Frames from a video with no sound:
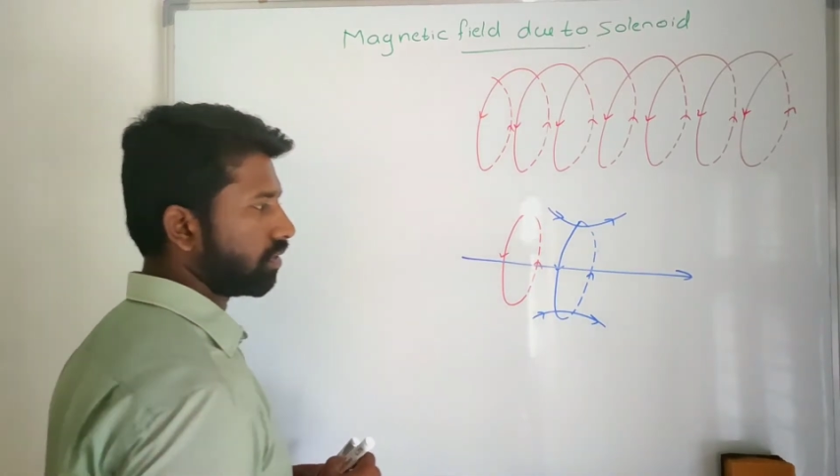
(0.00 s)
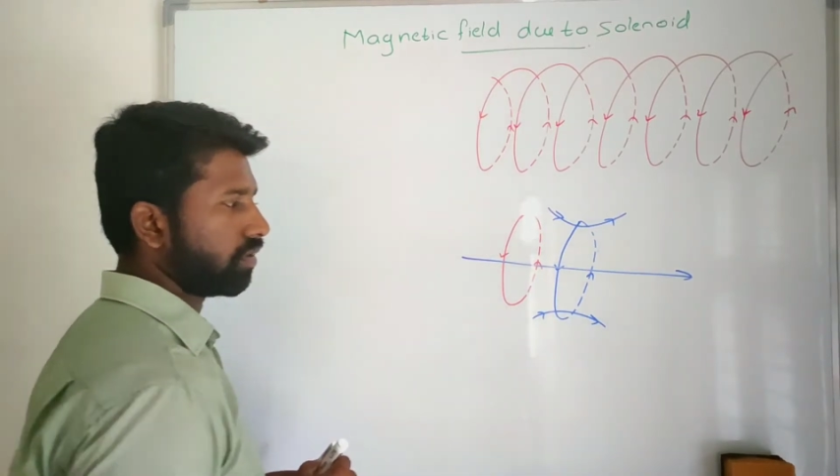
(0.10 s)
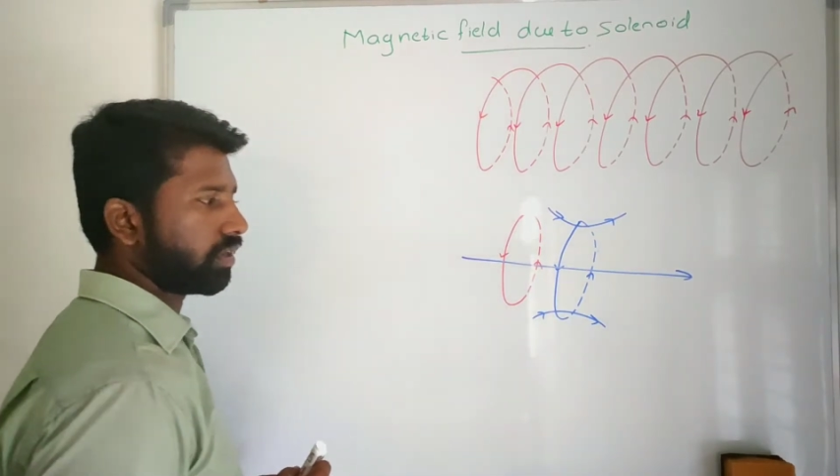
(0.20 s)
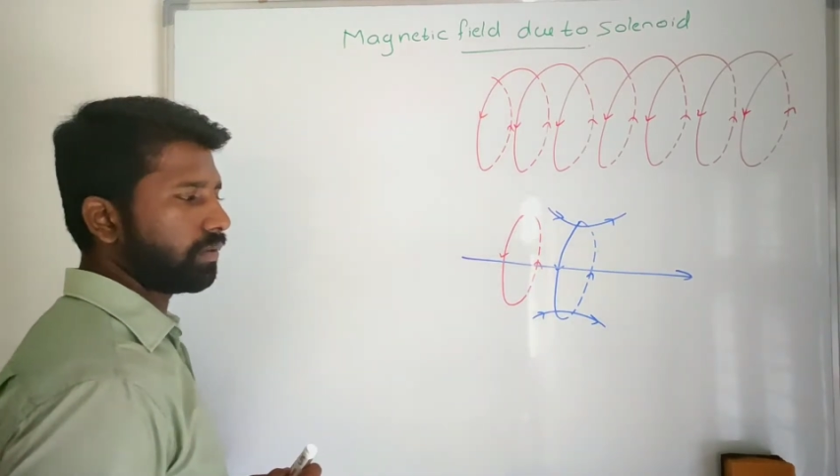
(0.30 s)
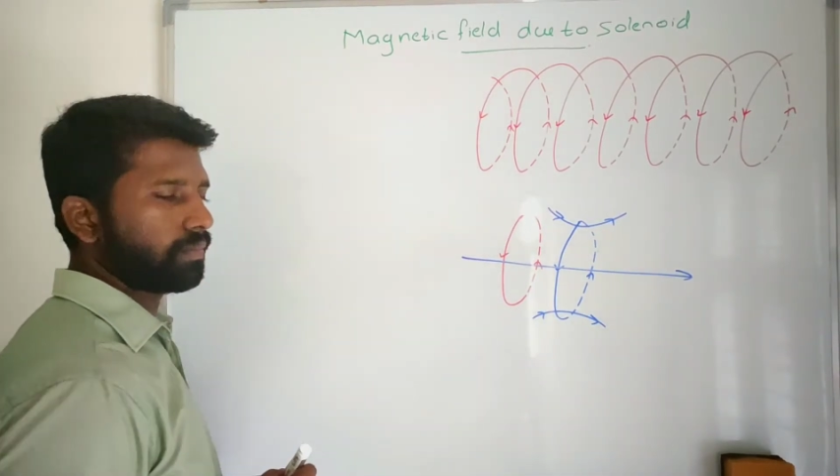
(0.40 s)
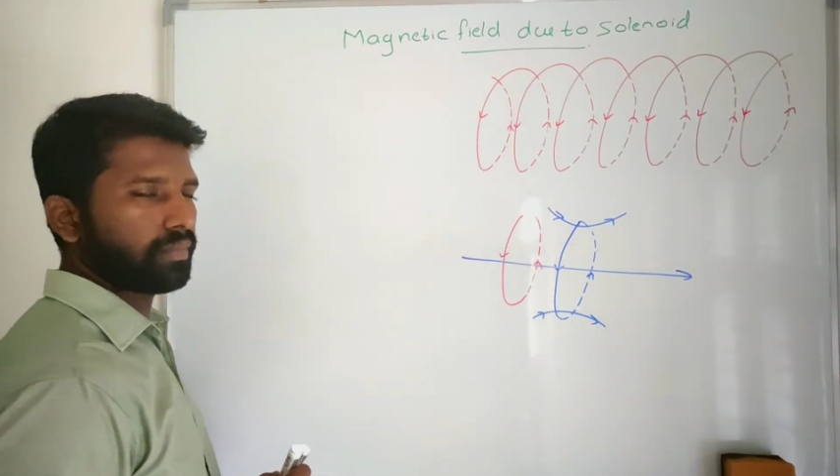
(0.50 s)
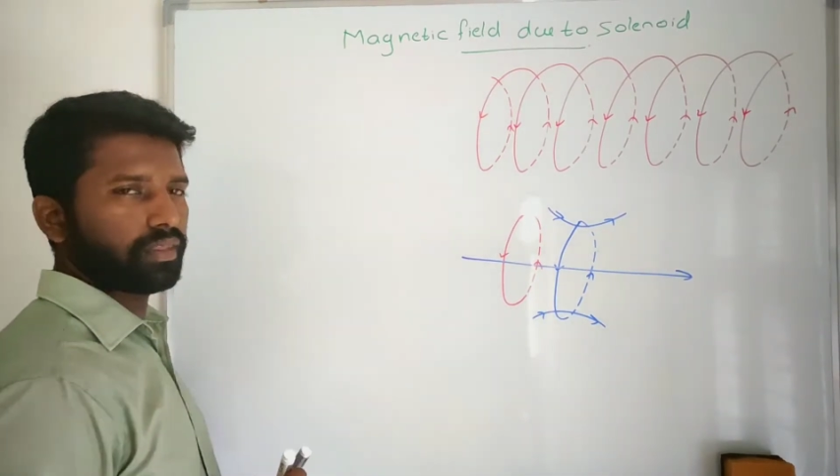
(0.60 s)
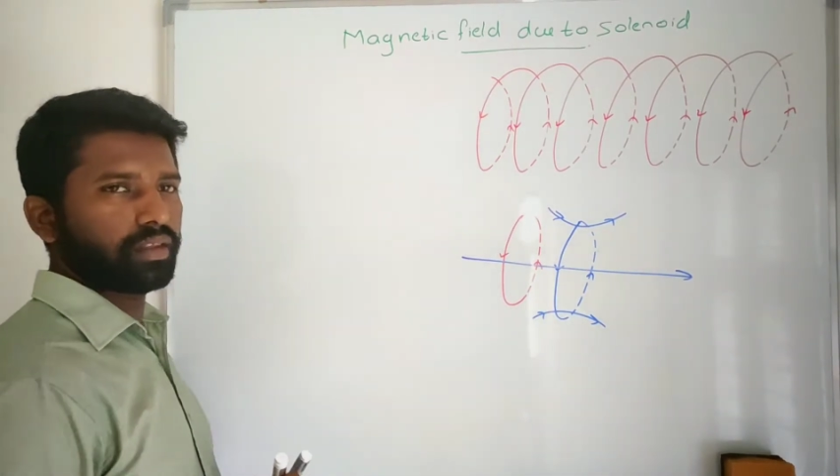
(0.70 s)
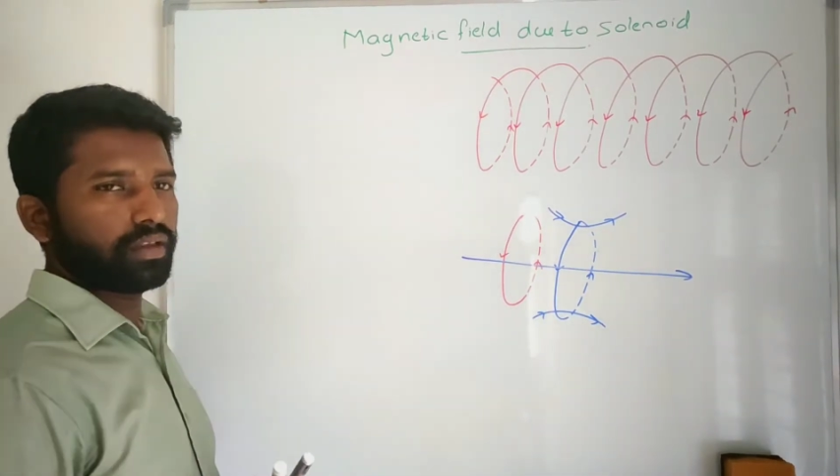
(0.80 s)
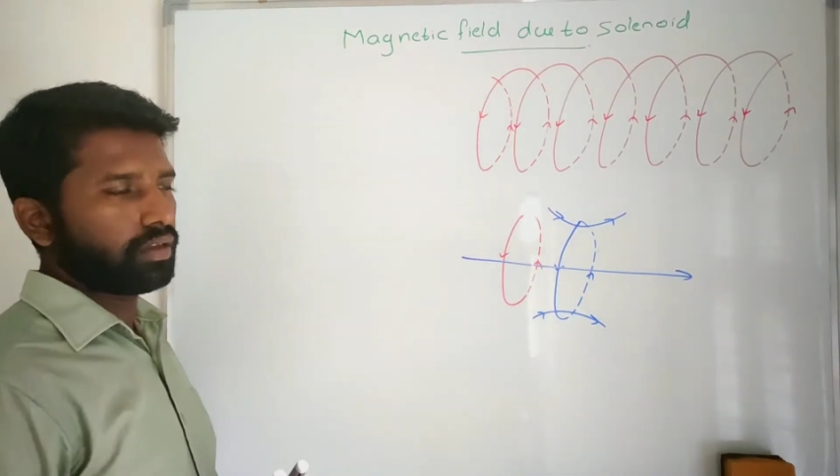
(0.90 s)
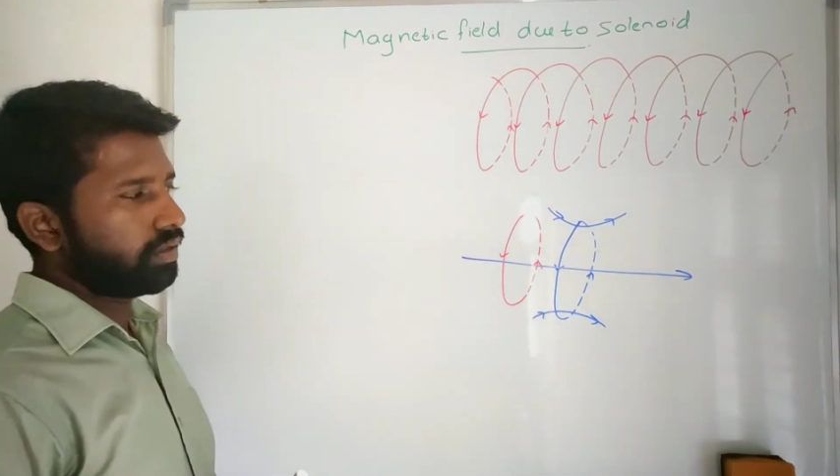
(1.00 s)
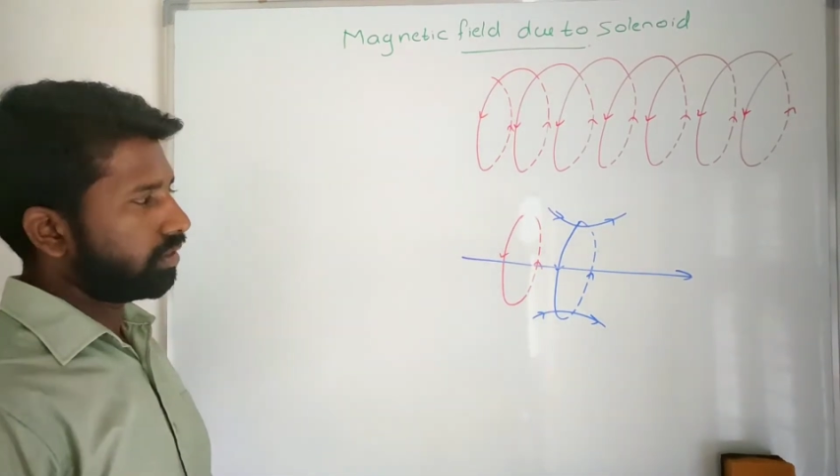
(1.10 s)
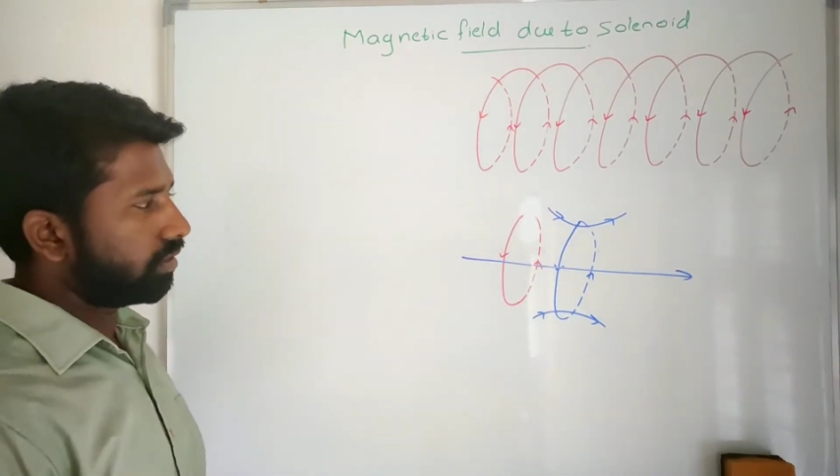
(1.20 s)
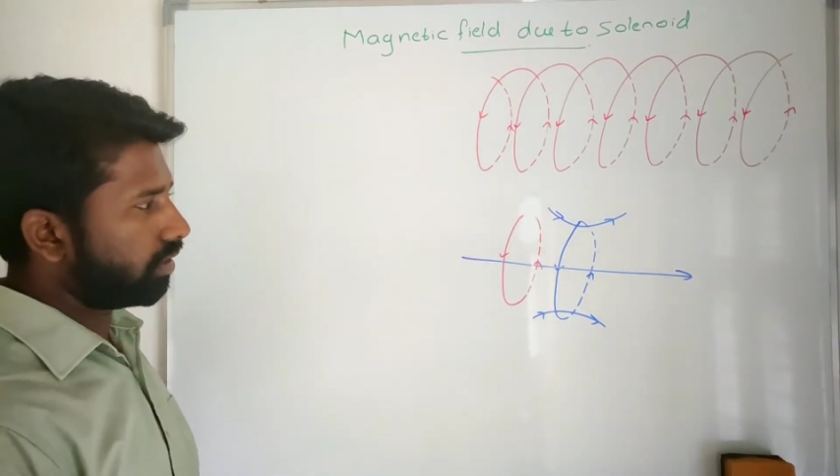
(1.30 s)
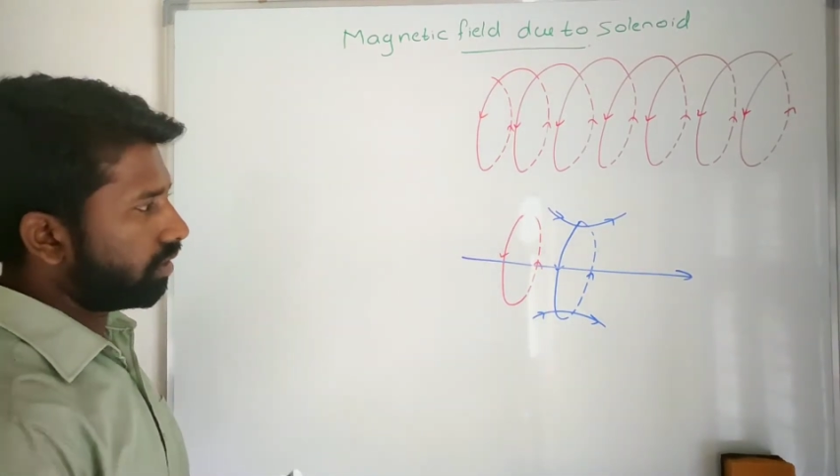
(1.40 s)
Okay,
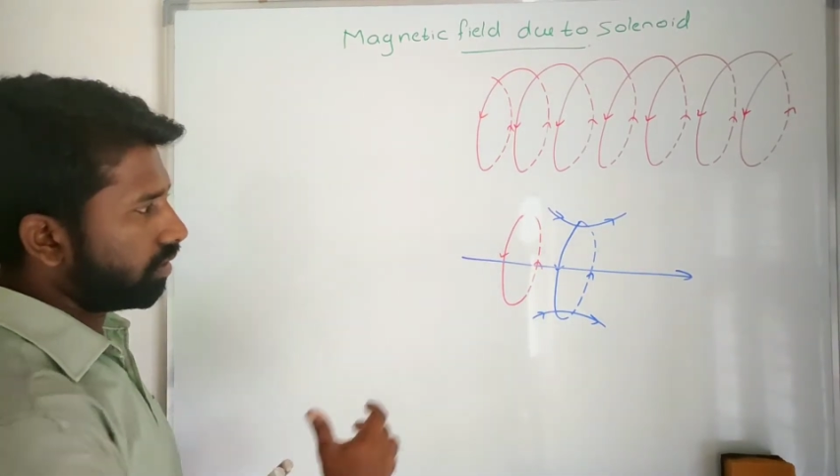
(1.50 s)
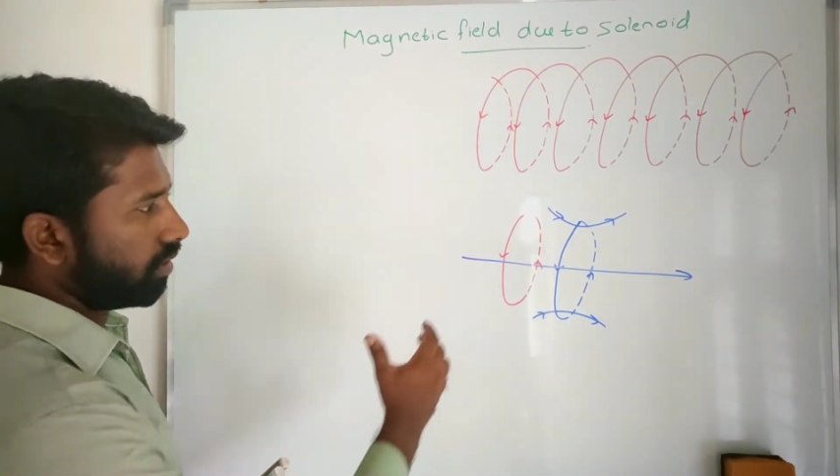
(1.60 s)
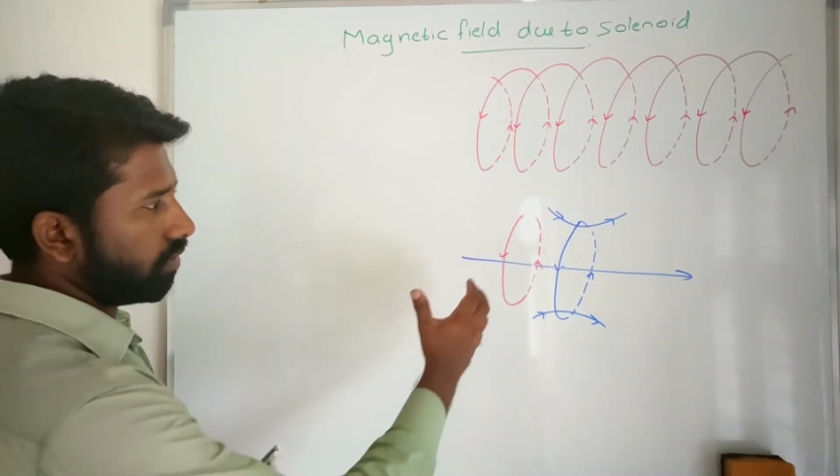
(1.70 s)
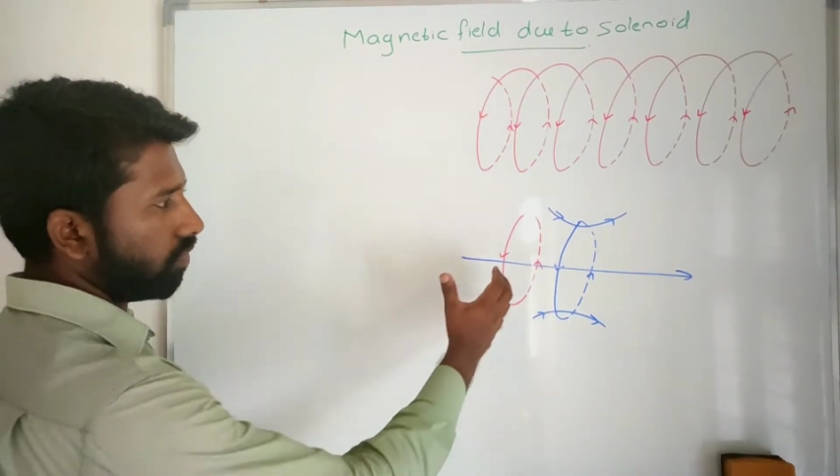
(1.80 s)
then